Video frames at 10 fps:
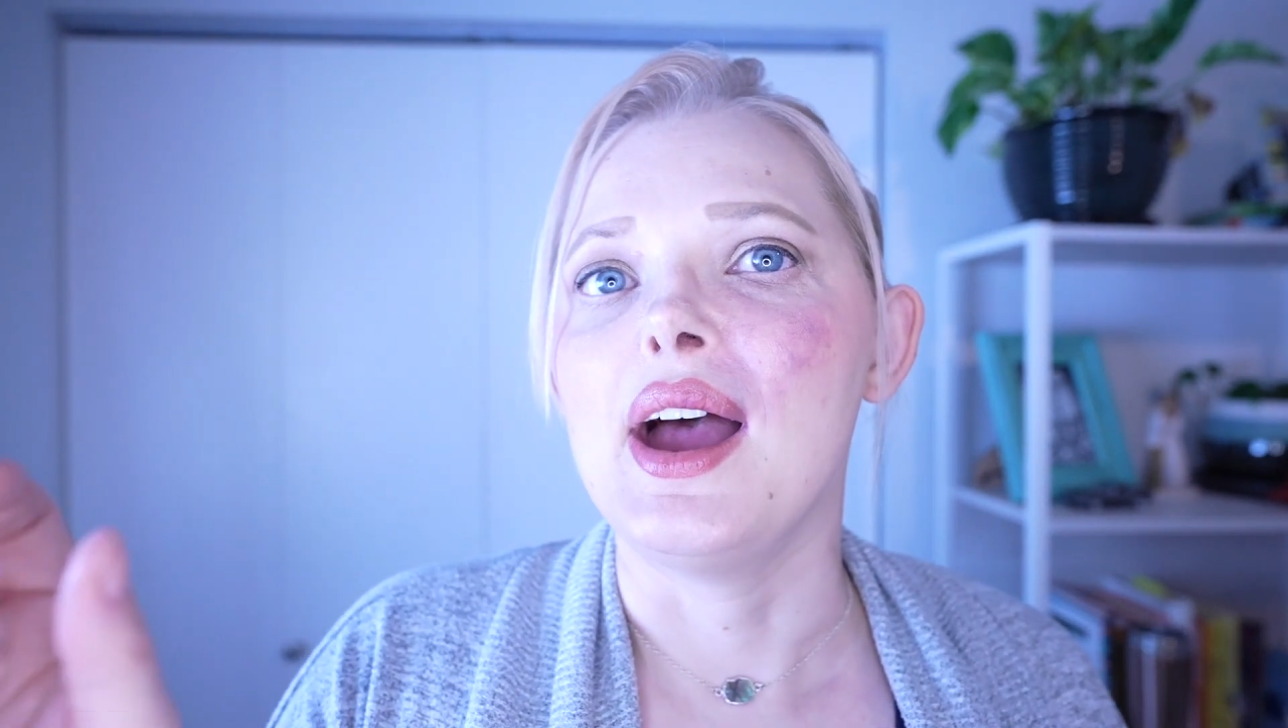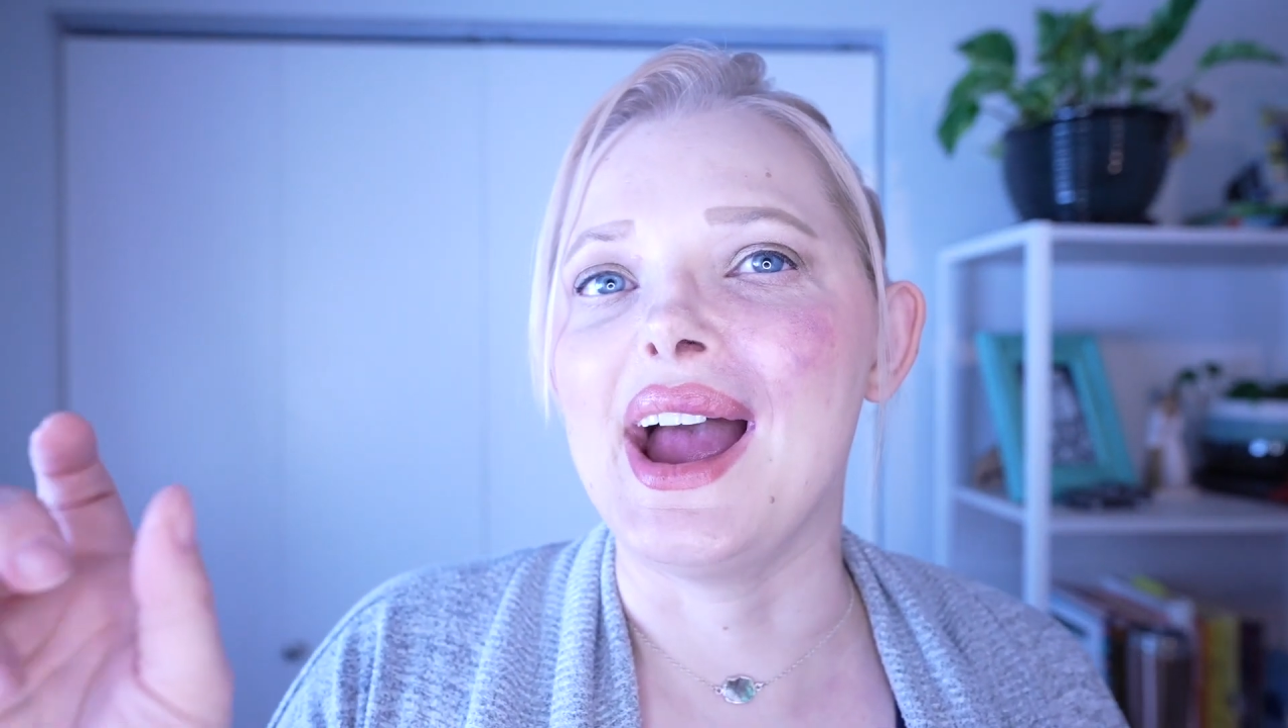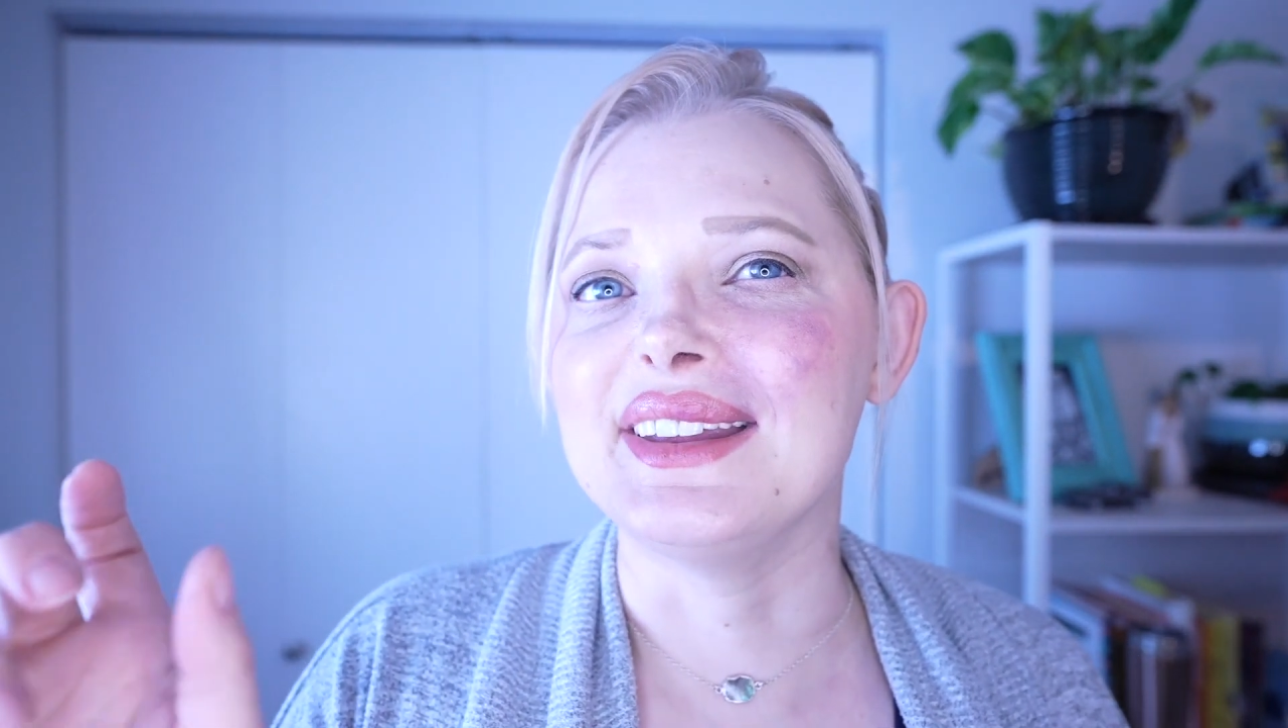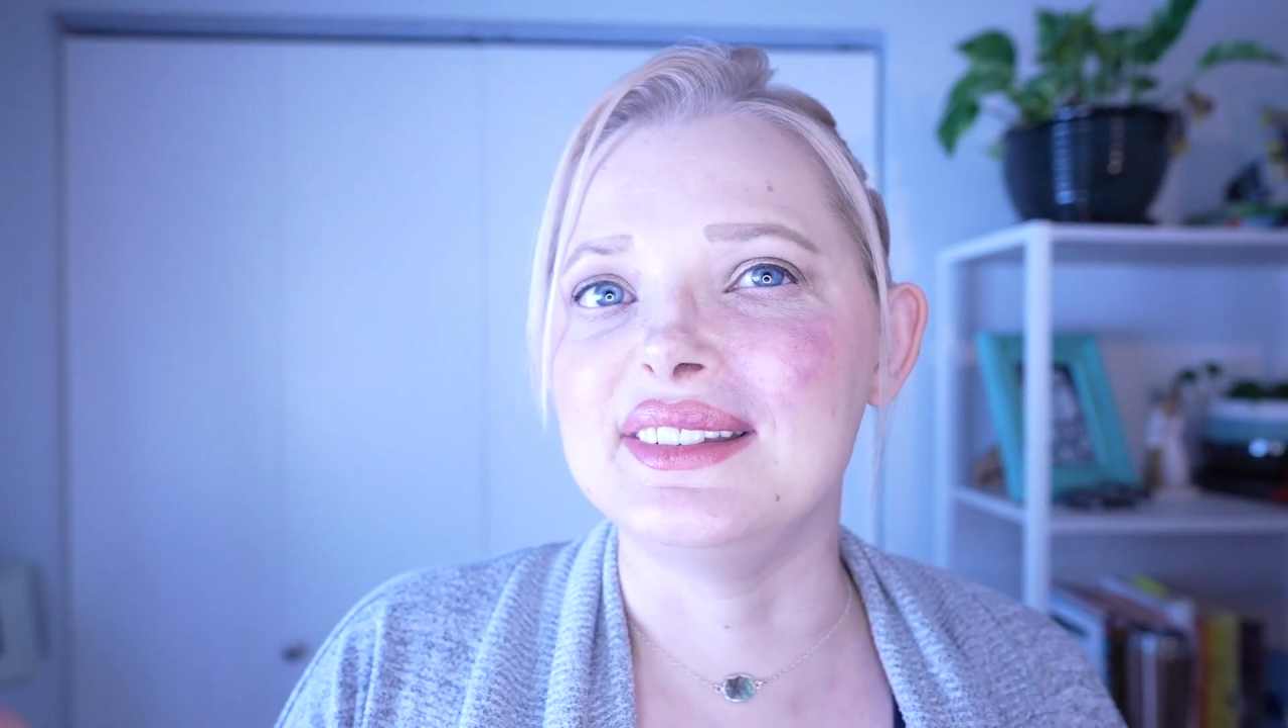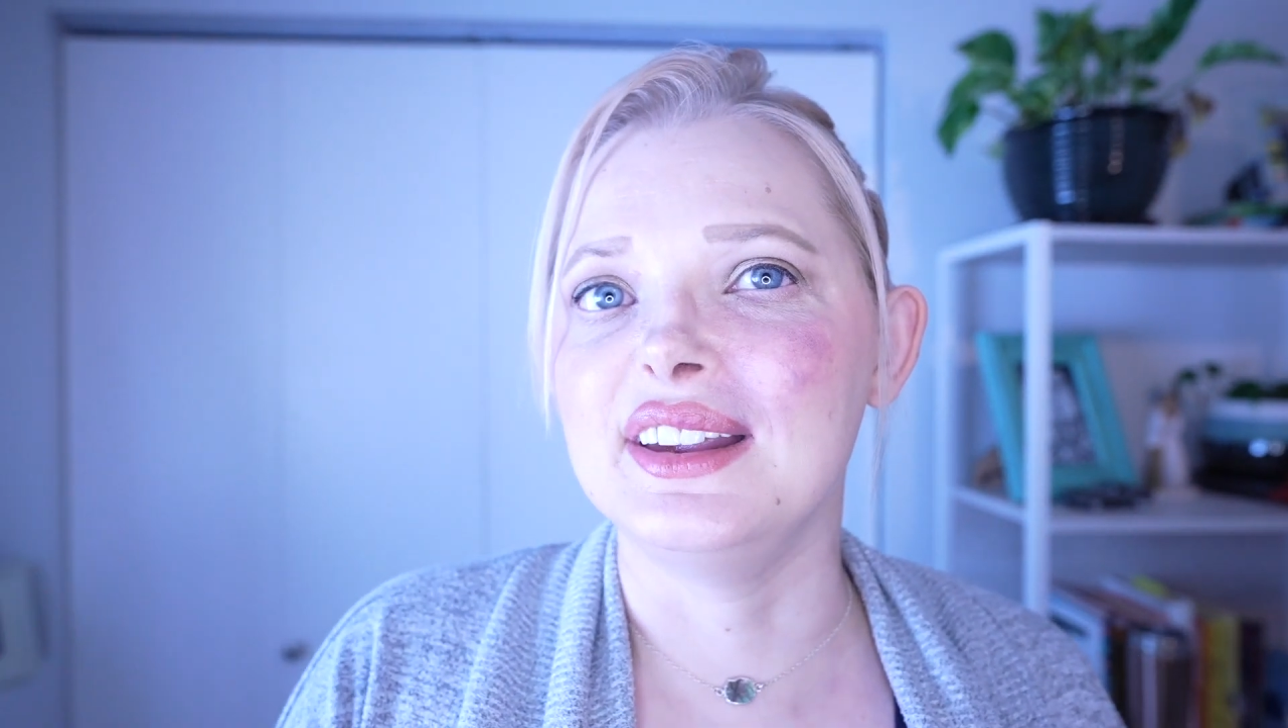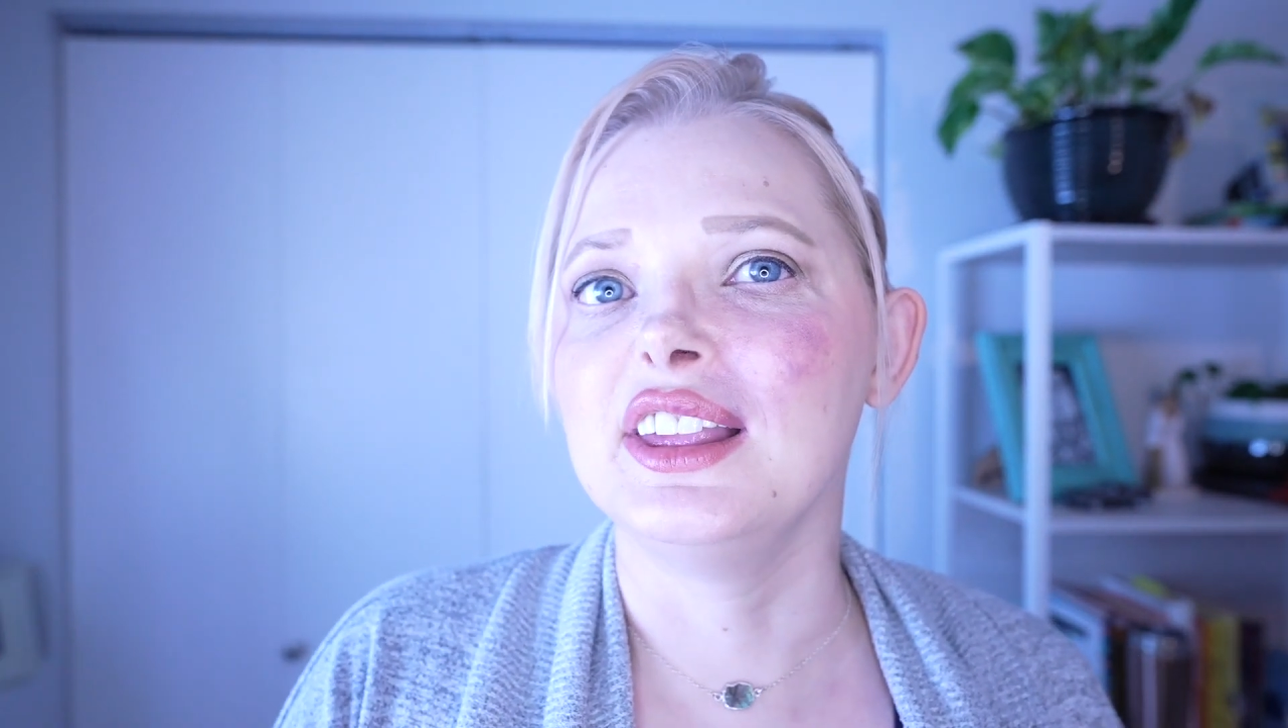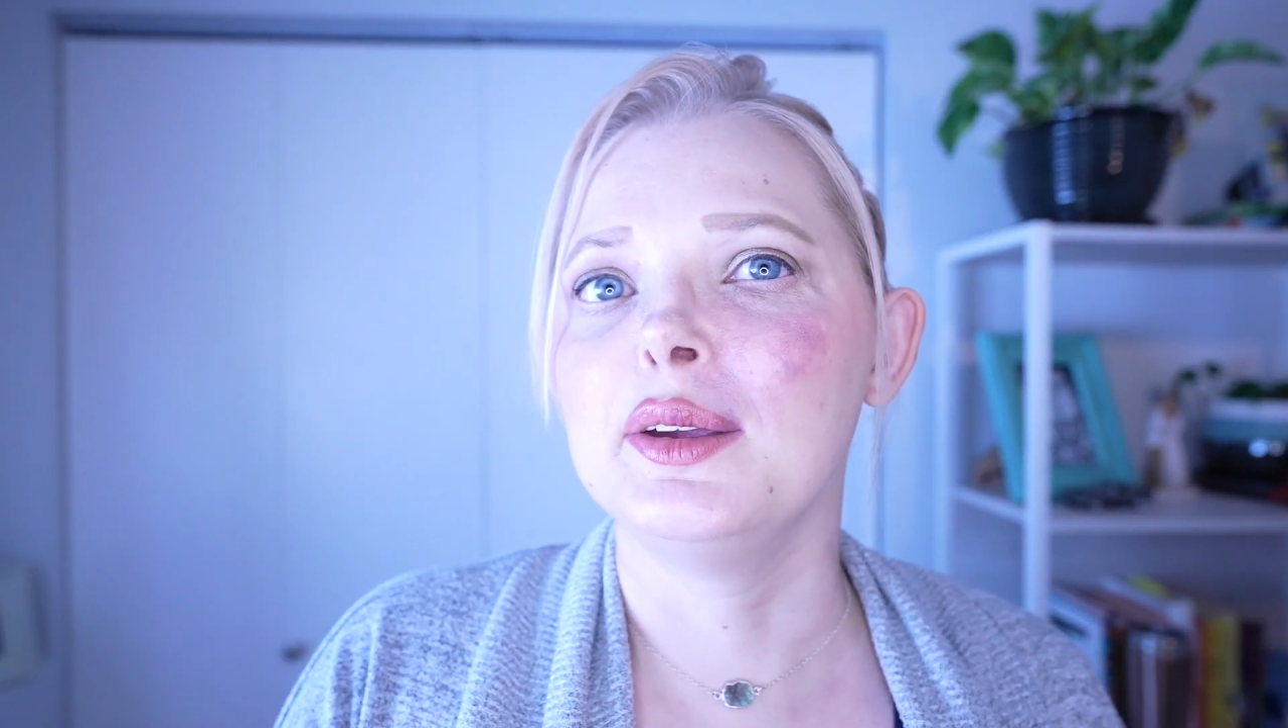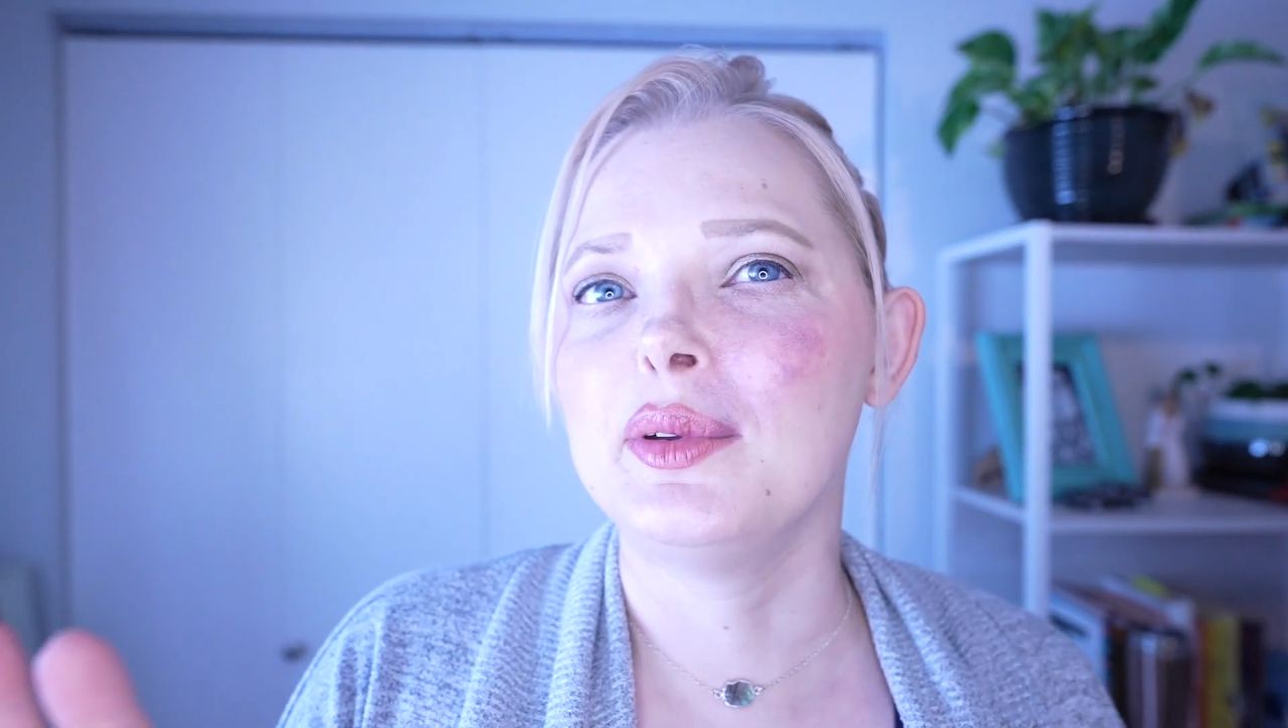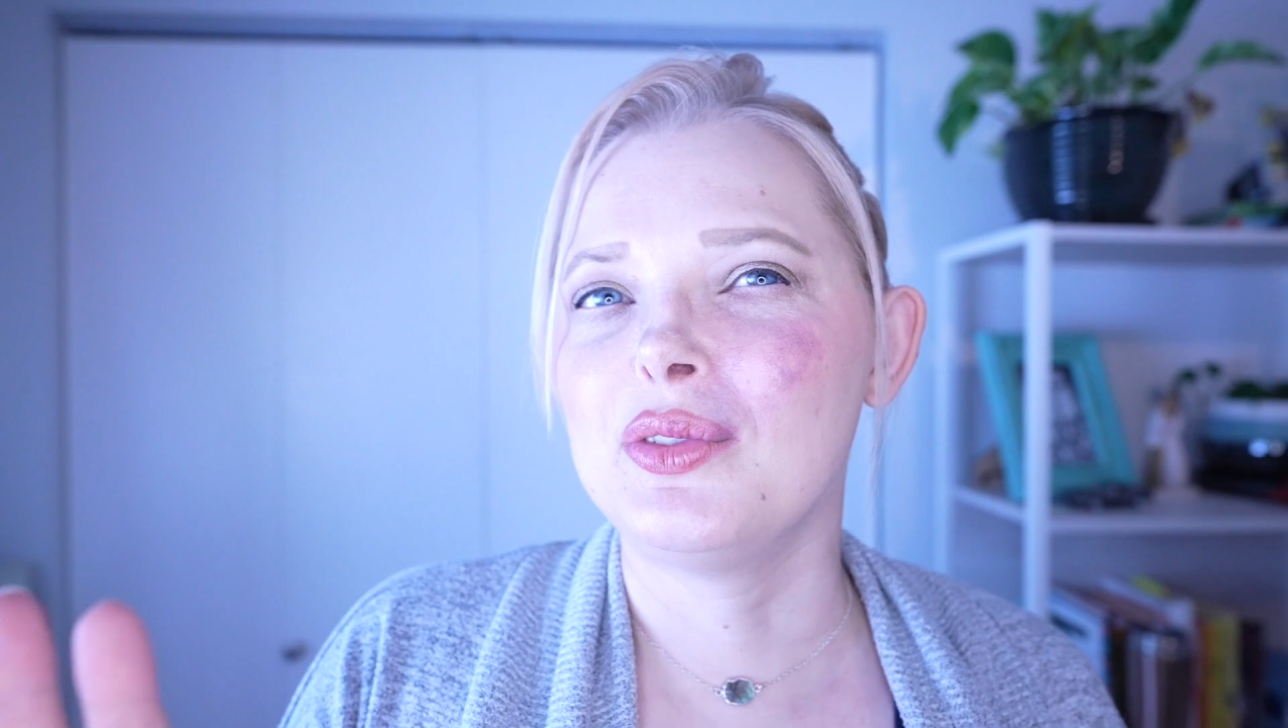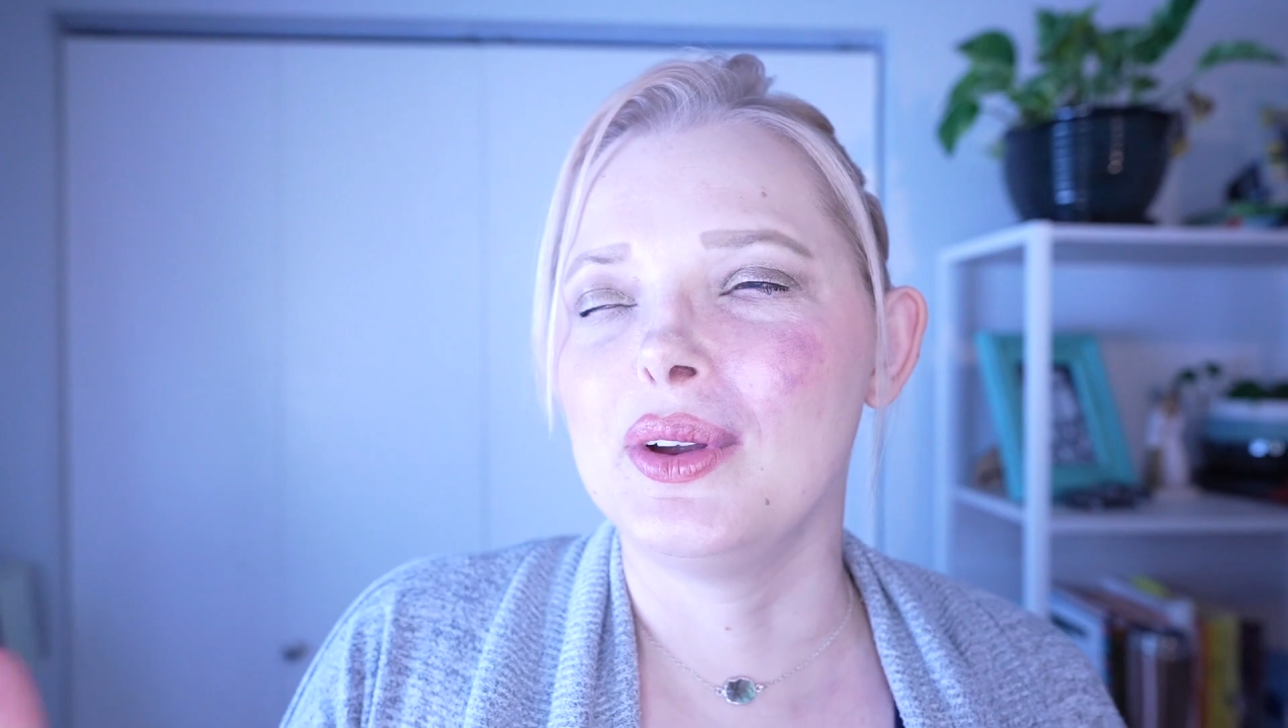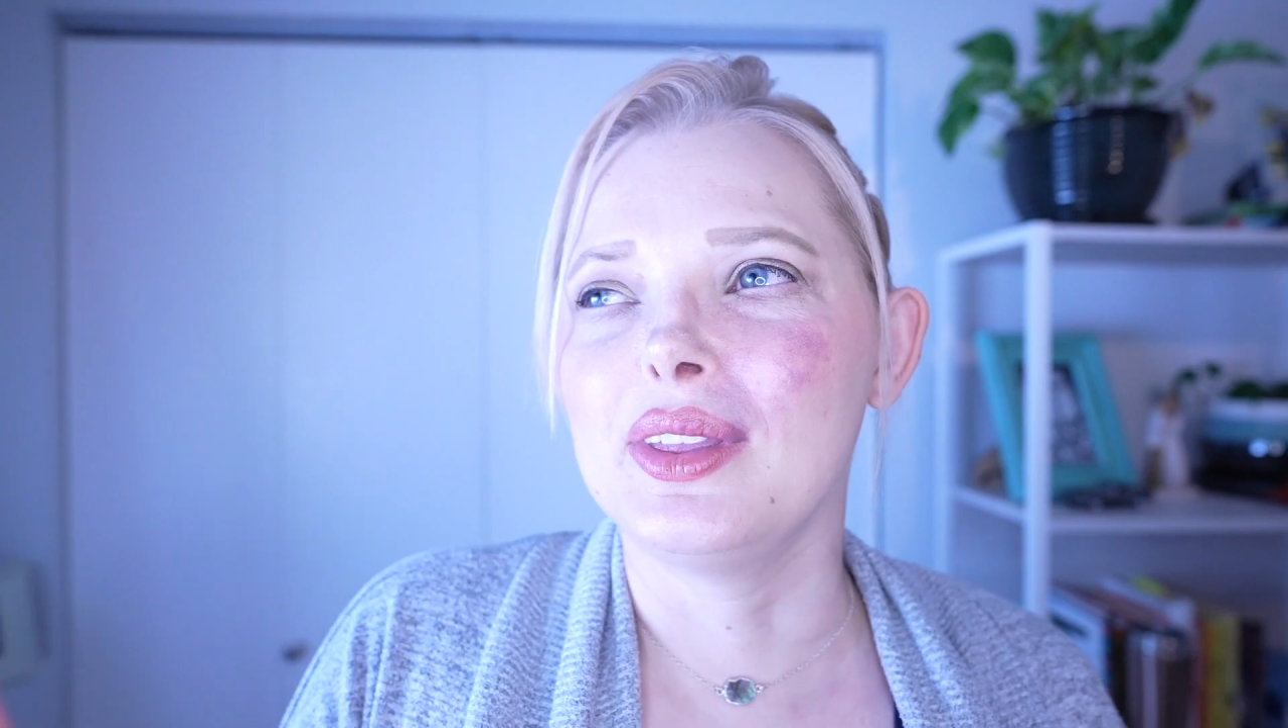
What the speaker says: ideally between